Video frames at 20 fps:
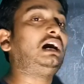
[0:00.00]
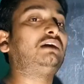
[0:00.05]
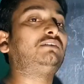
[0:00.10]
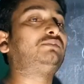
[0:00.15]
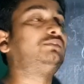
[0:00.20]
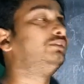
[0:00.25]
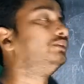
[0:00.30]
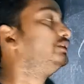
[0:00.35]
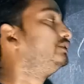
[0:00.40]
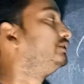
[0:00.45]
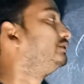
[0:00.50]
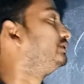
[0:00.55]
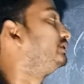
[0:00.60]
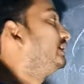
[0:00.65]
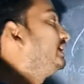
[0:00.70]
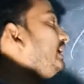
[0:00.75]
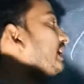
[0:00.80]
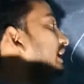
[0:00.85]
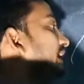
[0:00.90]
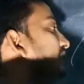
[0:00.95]
of
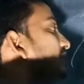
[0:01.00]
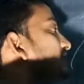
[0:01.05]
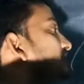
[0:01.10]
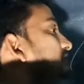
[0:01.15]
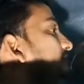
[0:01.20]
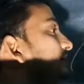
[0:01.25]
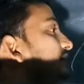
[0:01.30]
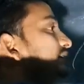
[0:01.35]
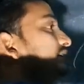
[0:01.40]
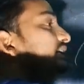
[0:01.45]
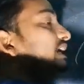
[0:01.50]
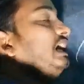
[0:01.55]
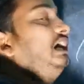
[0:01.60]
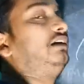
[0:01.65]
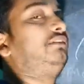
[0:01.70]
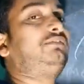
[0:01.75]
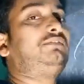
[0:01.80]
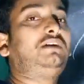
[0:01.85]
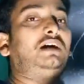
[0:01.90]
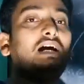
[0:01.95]
the arrangement
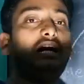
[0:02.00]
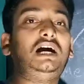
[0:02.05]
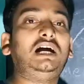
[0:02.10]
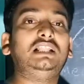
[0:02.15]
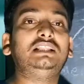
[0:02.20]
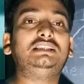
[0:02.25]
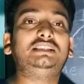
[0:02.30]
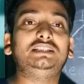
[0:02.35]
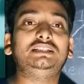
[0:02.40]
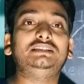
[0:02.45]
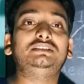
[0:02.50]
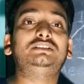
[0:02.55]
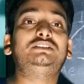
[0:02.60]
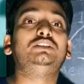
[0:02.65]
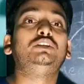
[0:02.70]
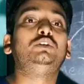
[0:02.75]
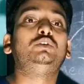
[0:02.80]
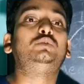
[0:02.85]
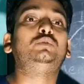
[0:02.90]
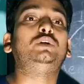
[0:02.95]
of all
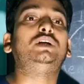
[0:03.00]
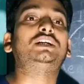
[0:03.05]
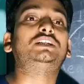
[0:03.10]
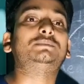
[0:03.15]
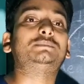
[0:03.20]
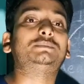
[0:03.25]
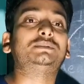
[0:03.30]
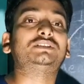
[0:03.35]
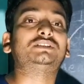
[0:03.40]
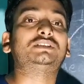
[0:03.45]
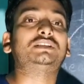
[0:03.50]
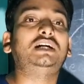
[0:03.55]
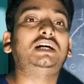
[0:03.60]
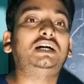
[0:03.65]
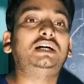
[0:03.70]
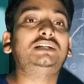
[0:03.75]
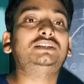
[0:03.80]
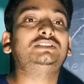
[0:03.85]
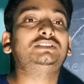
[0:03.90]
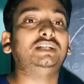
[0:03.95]
things to express
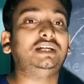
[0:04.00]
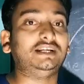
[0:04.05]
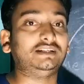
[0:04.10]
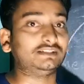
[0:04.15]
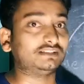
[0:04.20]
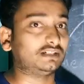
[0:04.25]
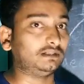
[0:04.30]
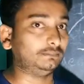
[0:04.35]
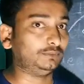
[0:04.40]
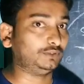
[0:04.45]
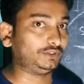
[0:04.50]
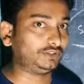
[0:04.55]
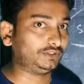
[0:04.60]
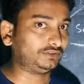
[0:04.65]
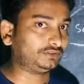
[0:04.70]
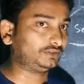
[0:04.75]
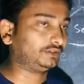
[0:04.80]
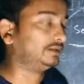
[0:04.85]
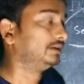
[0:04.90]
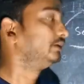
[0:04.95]
thoughts and
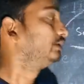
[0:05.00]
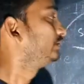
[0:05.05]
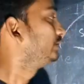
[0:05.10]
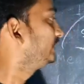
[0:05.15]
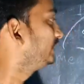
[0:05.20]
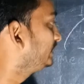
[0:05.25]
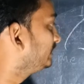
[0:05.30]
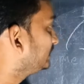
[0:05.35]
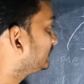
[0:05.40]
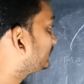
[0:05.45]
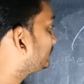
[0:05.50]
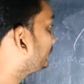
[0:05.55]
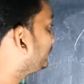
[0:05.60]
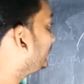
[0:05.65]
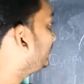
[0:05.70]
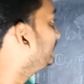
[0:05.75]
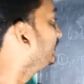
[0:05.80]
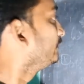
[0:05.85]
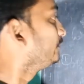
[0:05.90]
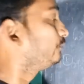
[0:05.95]
communication. In this
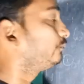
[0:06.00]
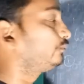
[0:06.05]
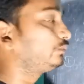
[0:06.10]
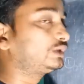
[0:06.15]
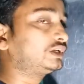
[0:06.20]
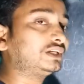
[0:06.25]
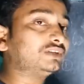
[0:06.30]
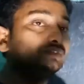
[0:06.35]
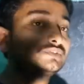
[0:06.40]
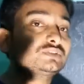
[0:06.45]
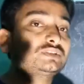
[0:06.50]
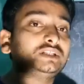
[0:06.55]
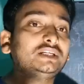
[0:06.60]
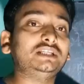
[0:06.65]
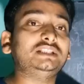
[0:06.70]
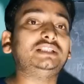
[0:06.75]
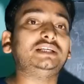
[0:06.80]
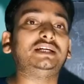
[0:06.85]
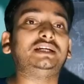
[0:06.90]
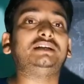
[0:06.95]
way, we can
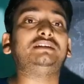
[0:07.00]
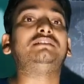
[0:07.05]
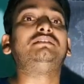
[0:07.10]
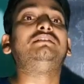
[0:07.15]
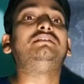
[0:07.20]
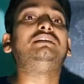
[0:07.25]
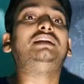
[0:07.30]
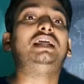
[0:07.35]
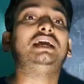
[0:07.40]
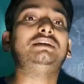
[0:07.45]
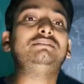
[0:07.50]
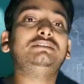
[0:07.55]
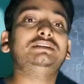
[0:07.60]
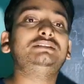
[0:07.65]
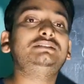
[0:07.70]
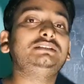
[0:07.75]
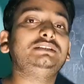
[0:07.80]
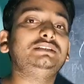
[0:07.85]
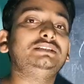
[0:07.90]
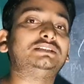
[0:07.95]
say that
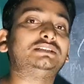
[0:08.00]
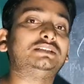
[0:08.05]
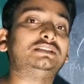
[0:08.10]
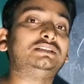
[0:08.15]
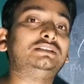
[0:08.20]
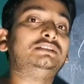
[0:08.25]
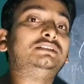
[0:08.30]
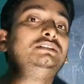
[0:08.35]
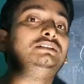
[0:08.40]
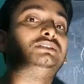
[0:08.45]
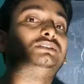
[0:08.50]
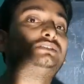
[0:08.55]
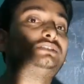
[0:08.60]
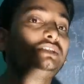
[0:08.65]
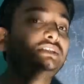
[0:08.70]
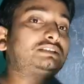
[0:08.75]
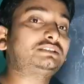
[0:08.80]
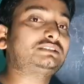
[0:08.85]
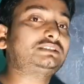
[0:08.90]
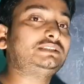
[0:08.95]
language is a
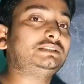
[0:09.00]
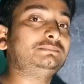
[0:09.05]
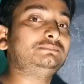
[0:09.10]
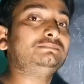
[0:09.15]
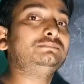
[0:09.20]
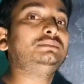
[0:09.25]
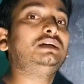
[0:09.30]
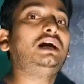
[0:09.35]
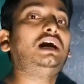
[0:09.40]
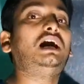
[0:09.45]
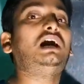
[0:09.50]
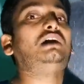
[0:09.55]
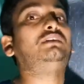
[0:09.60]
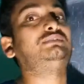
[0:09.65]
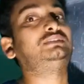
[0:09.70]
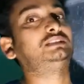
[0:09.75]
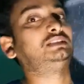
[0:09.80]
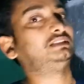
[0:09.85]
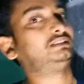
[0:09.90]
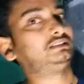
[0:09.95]
system
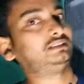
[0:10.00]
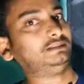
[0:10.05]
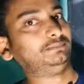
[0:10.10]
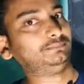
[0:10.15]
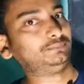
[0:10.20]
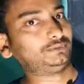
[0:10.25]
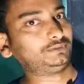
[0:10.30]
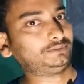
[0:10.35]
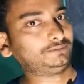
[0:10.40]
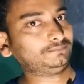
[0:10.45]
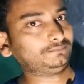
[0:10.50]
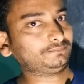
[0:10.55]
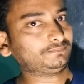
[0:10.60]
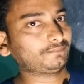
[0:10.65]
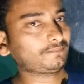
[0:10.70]
of systems.